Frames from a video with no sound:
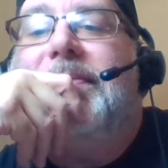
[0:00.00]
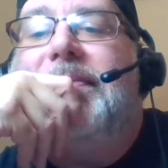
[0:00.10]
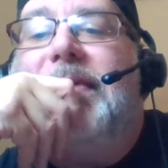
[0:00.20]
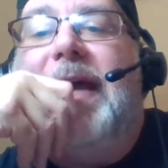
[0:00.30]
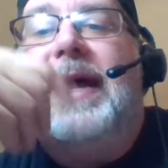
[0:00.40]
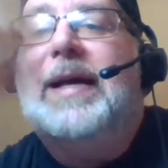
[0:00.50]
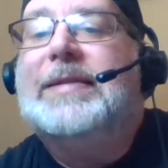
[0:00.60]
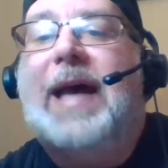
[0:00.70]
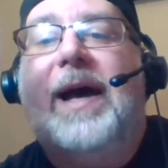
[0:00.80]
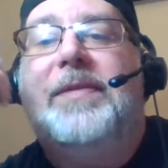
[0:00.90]
Yeah,
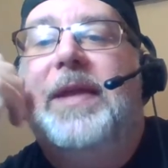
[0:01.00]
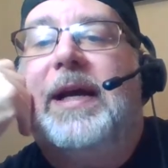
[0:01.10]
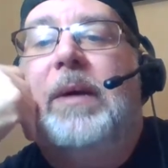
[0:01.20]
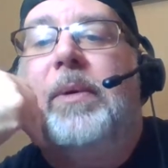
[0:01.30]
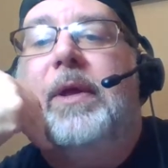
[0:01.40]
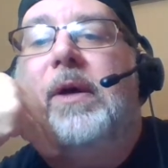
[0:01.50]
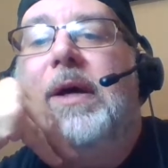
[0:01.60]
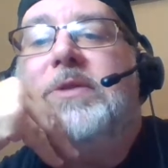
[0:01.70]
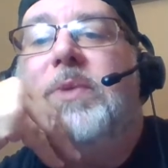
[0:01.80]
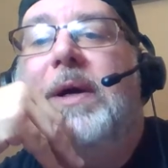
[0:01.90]
exact Nick, I'm with you.
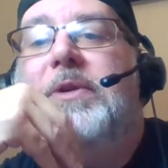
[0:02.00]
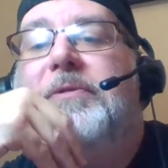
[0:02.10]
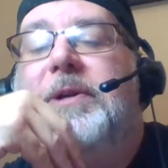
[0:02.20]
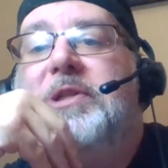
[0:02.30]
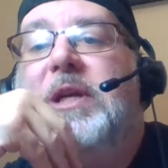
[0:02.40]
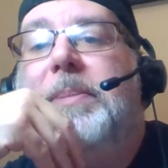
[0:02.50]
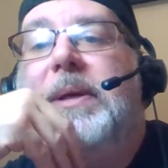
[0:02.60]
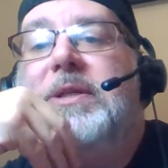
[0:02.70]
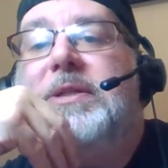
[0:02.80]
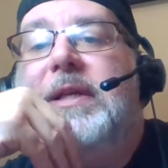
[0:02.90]
That's why I do the free shipping. It's
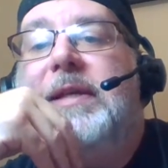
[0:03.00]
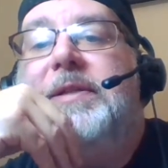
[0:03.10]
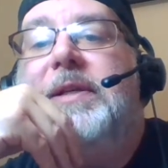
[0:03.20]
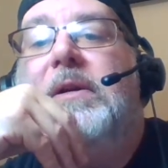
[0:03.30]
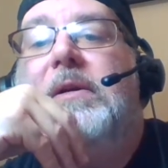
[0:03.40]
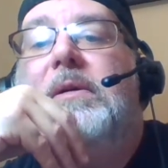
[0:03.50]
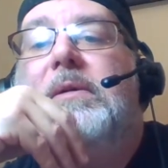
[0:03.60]
just easier.